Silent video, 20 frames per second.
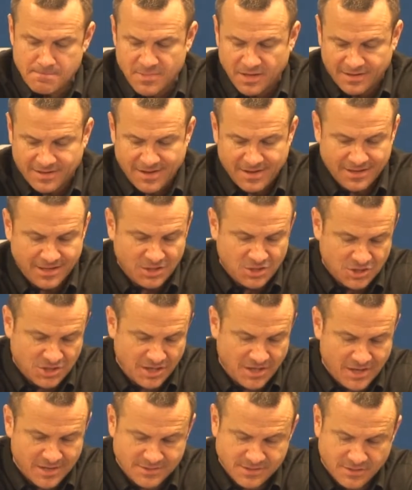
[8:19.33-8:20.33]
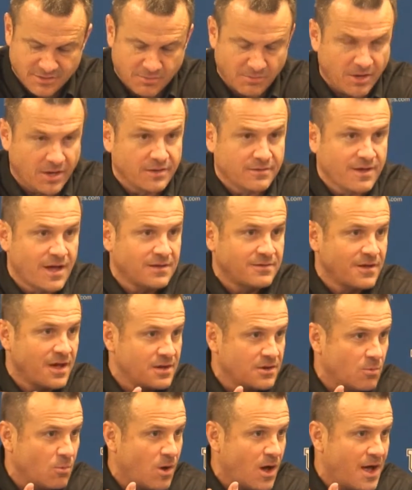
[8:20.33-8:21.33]
McKinney. She hits a three.
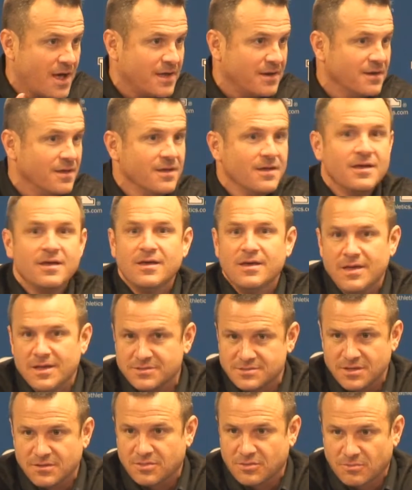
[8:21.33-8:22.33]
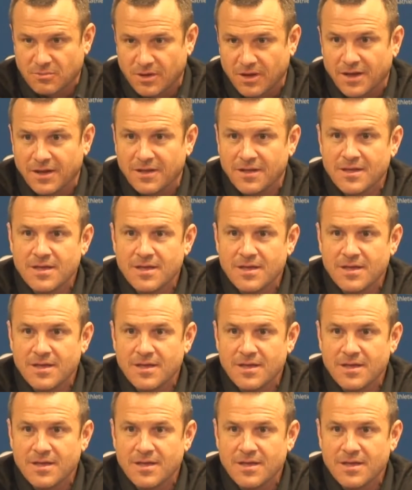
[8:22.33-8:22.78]
Tatiana Wyatt hits a three.